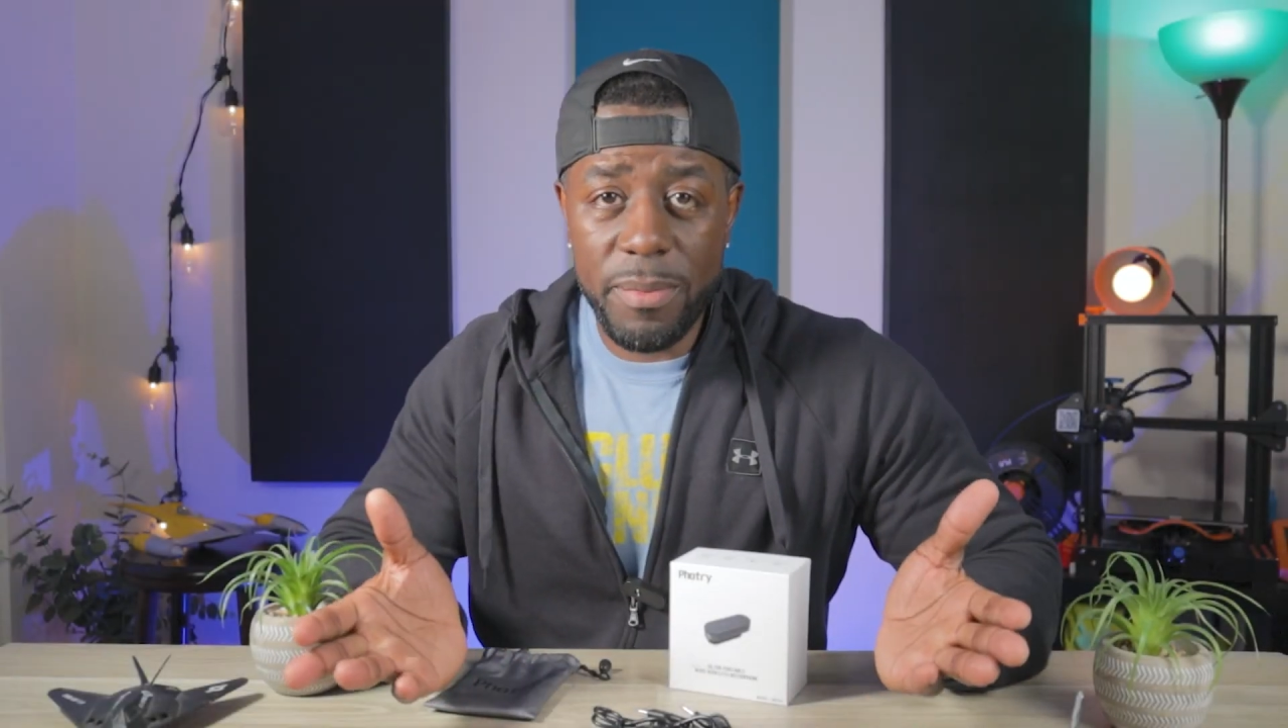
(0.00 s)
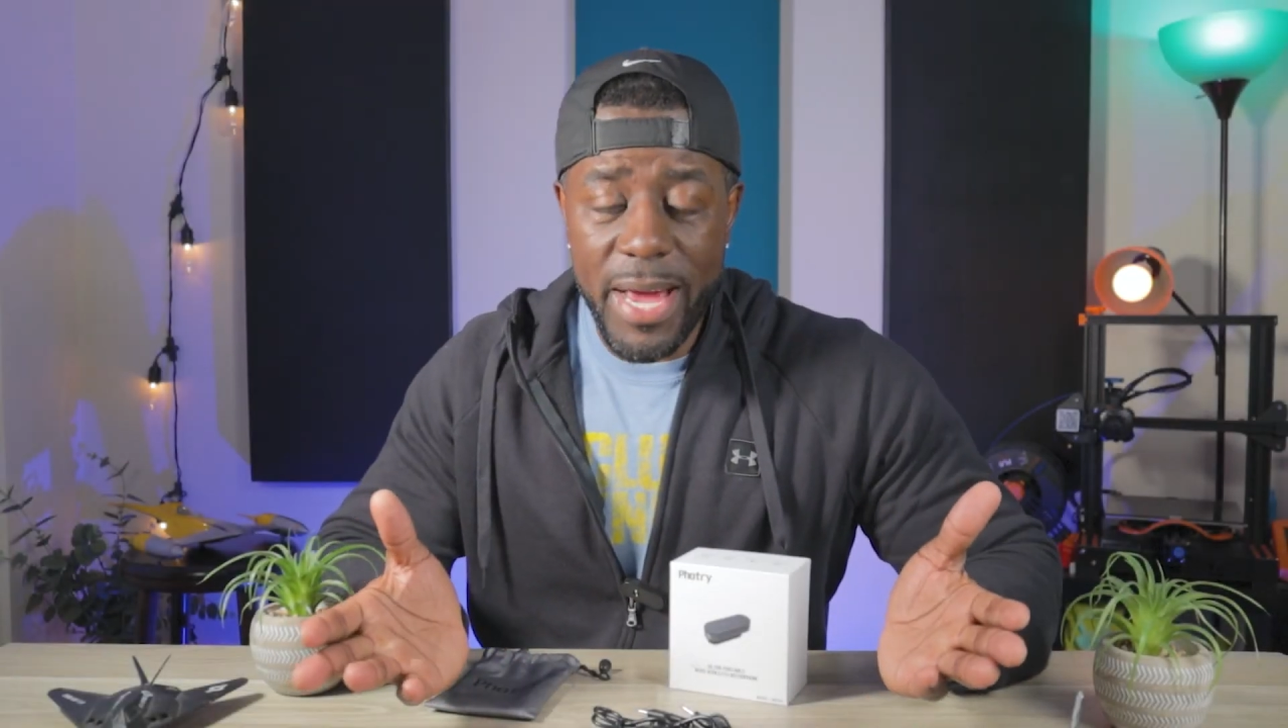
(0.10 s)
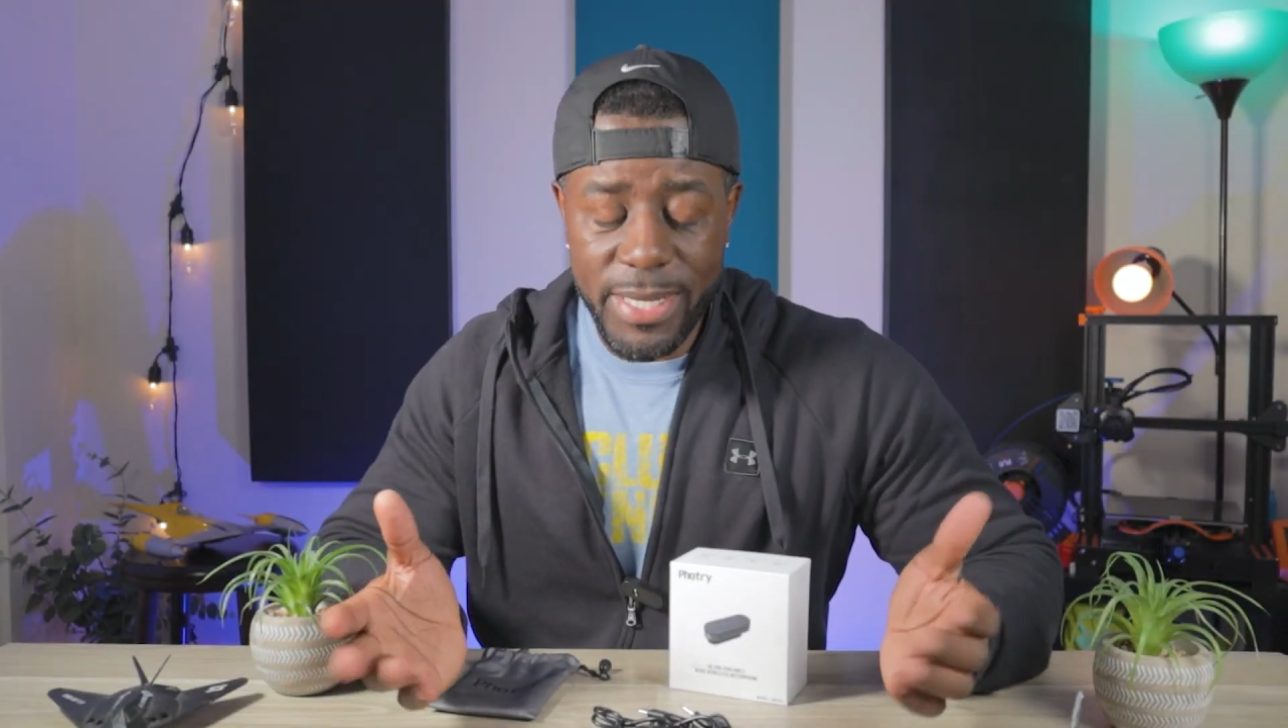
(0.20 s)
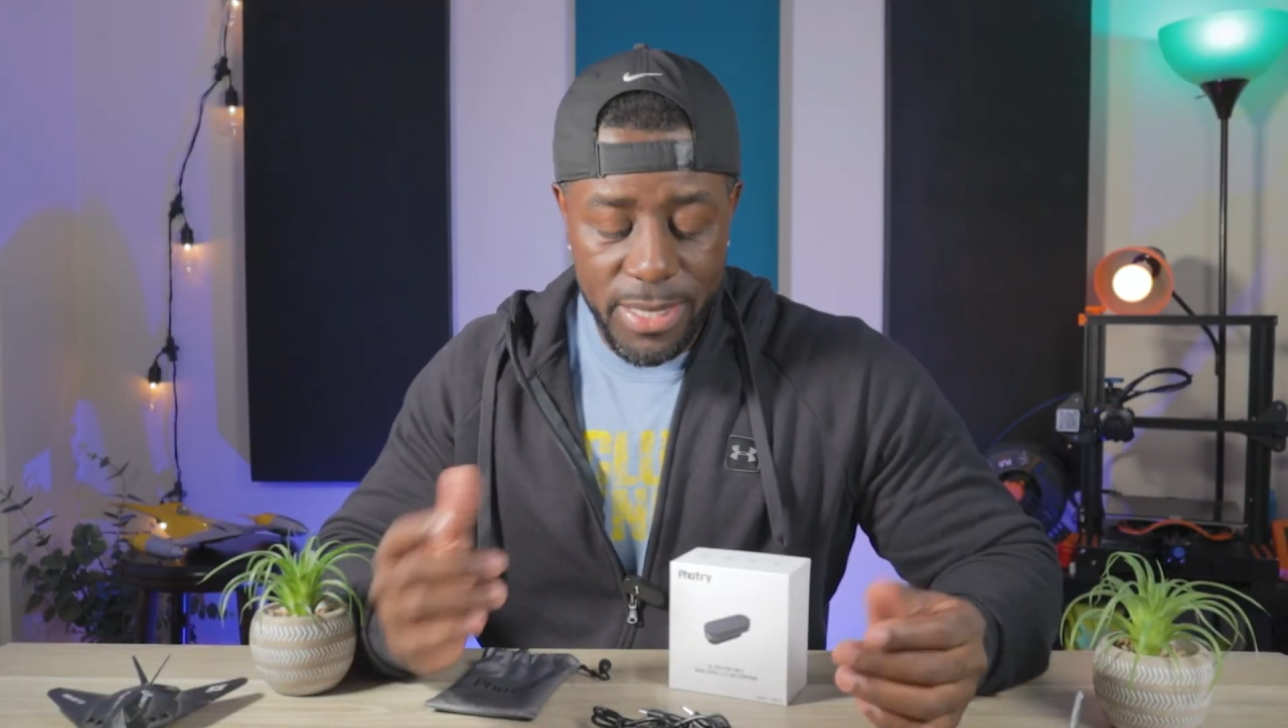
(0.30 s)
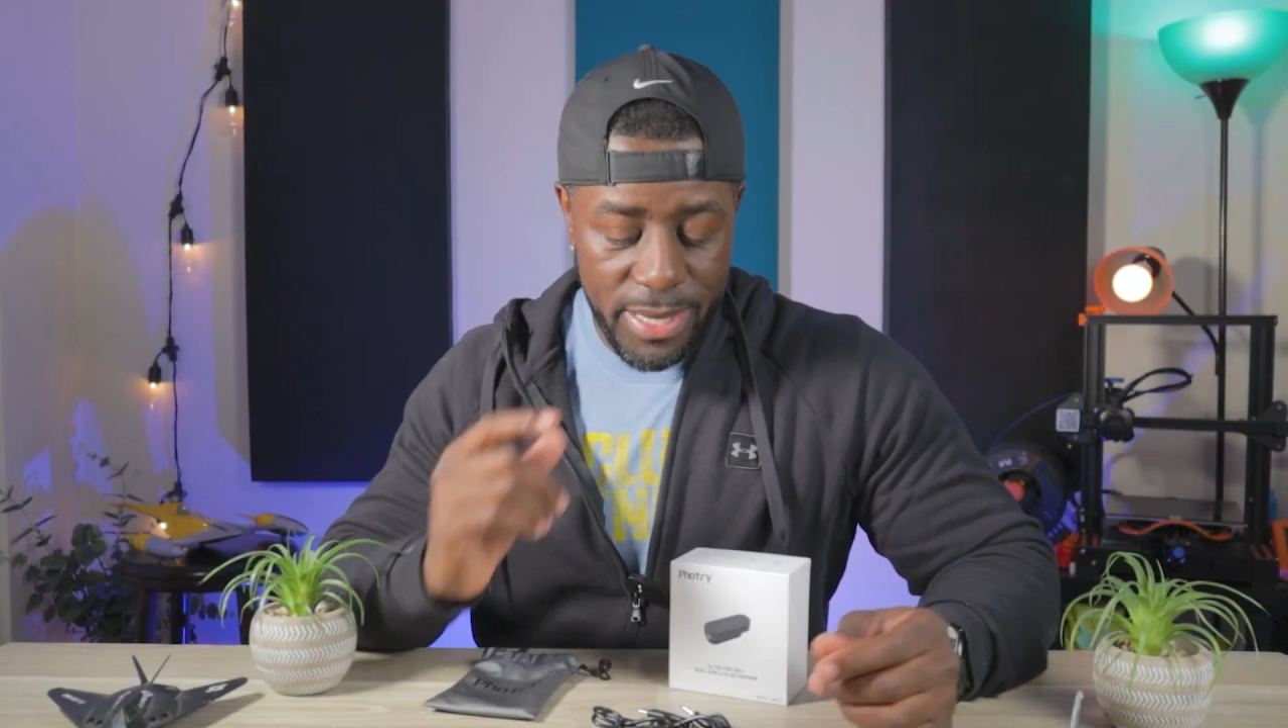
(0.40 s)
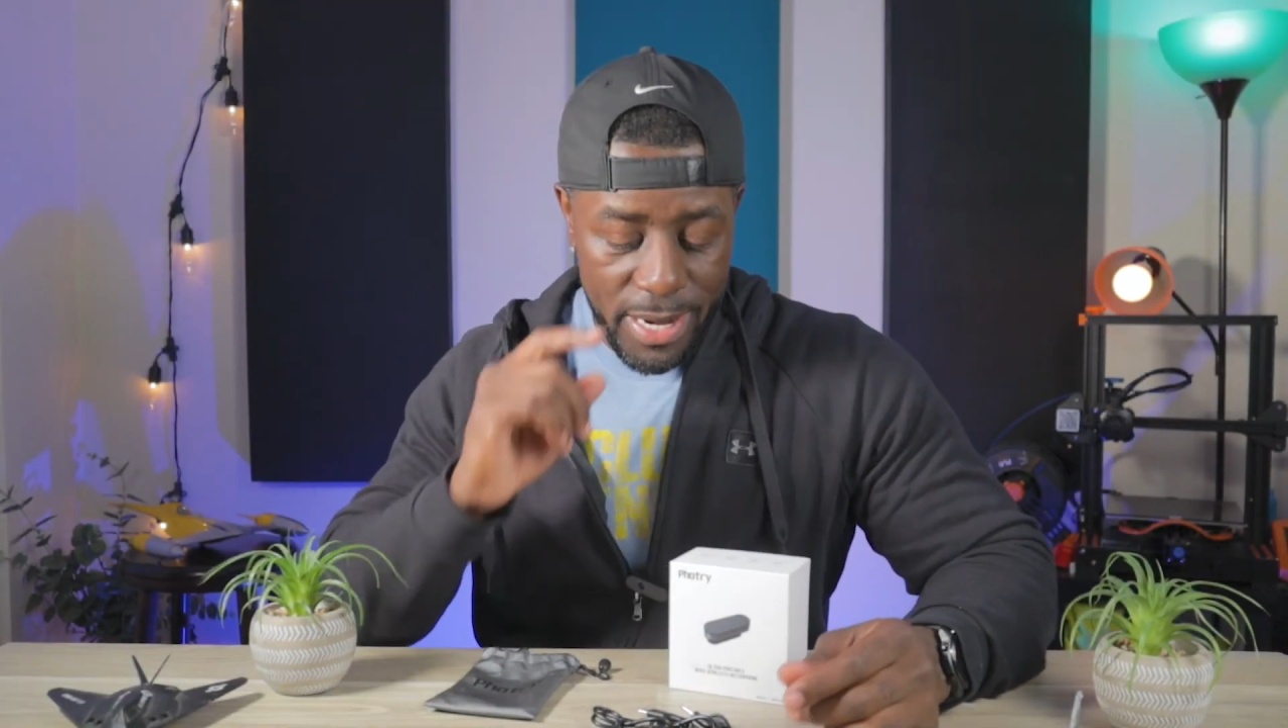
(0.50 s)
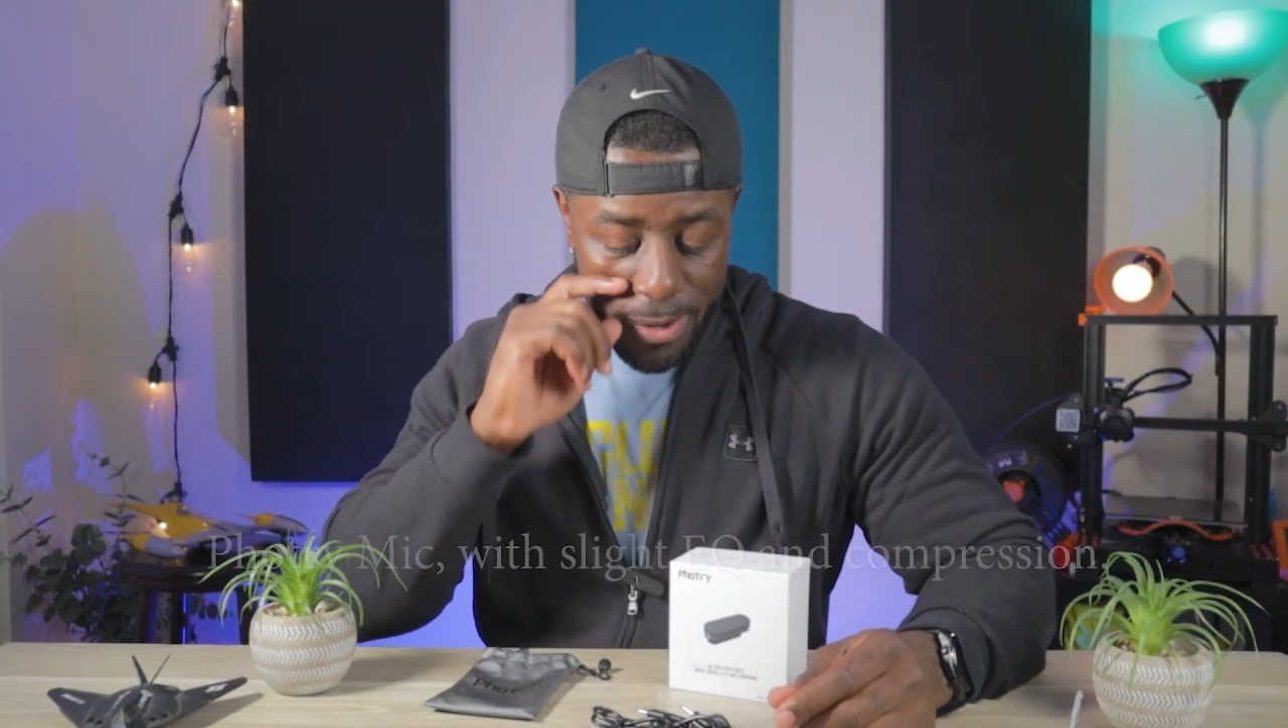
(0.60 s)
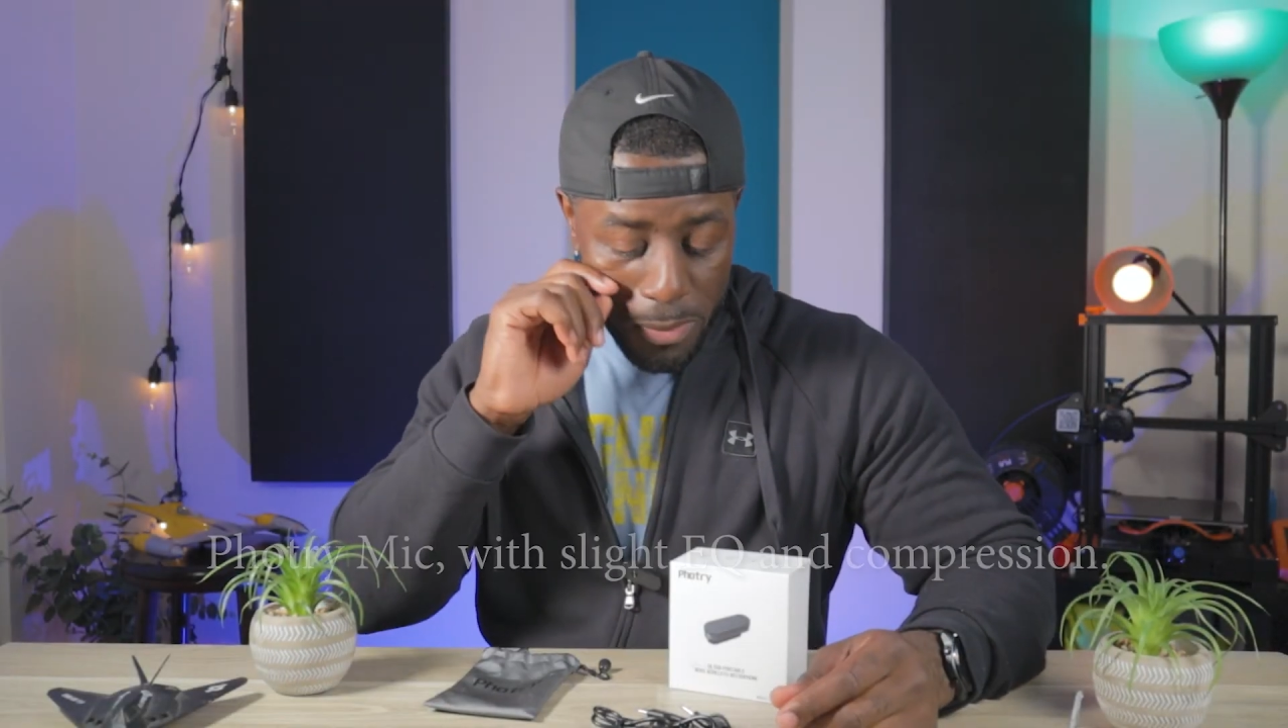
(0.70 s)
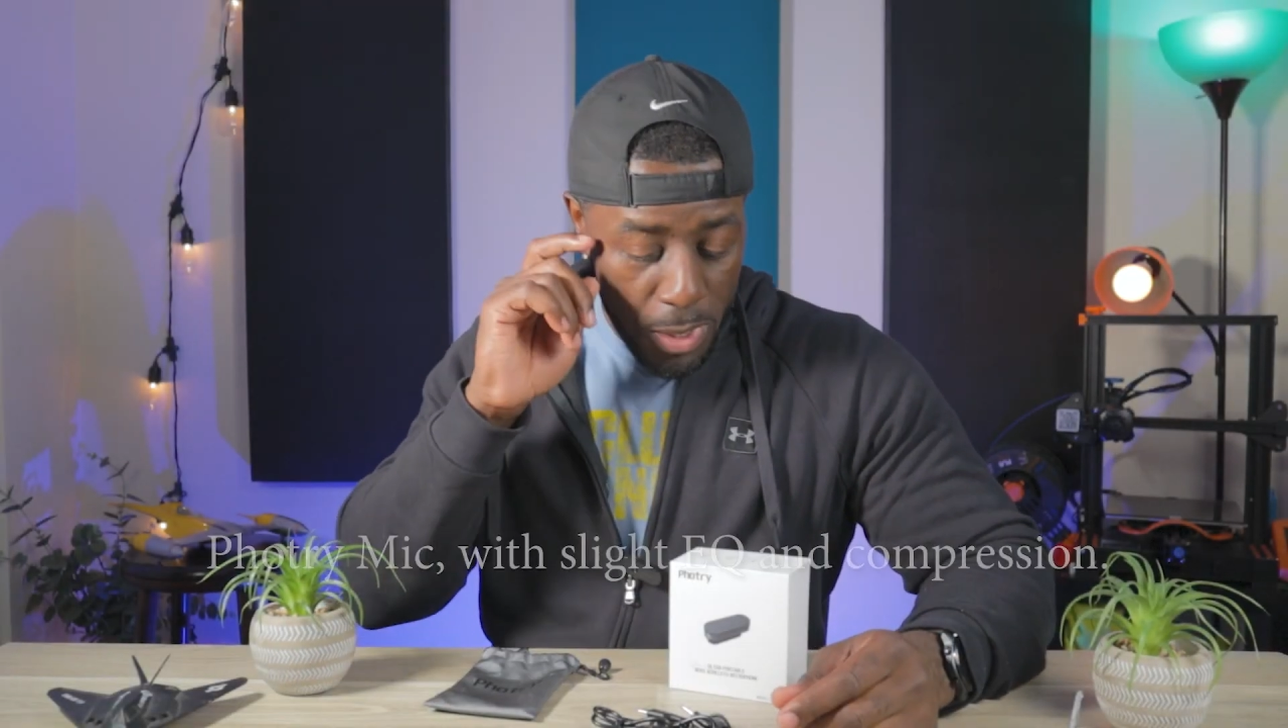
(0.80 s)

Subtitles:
magic there.